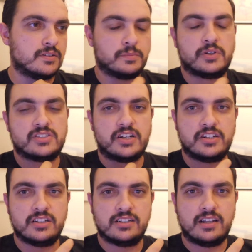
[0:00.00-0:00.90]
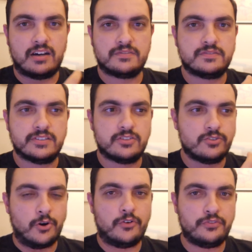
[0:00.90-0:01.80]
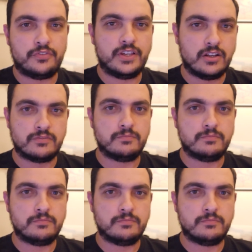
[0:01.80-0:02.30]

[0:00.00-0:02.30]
because I really love the raw feel of